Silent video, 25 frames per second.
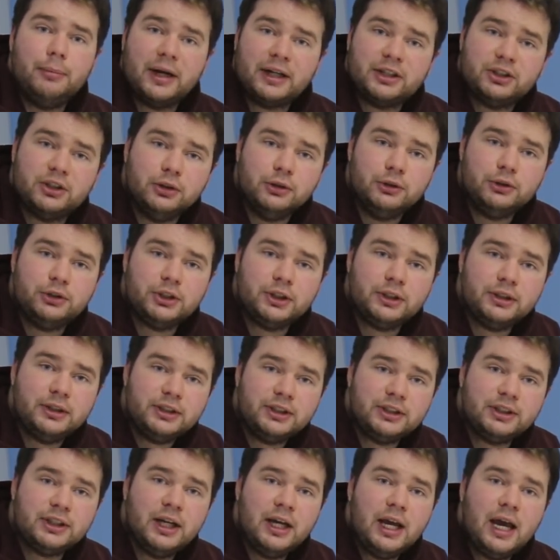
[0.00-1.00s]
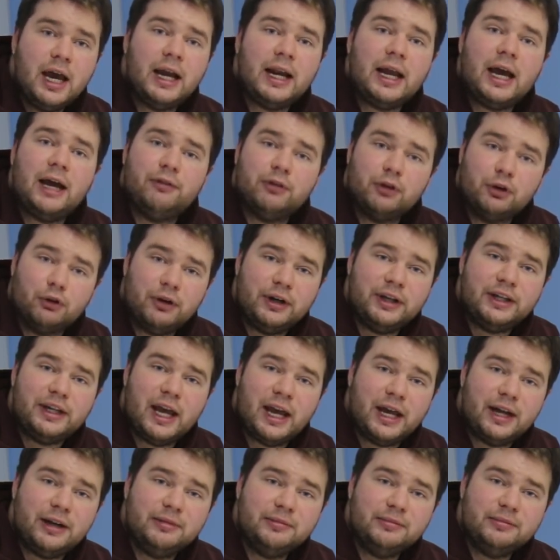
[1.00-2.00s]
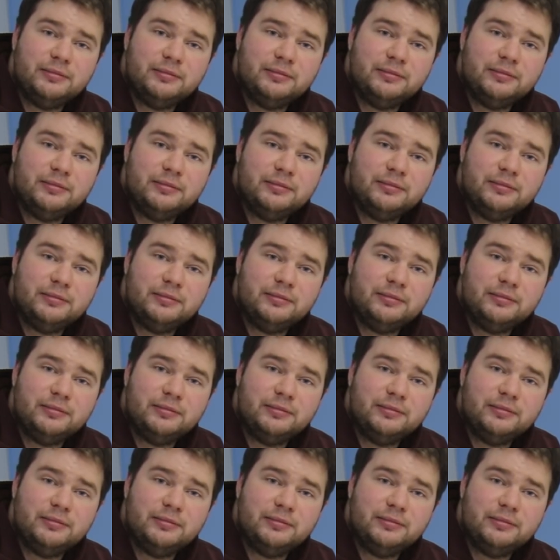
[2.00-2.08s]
Mechsolutions, and have a great day.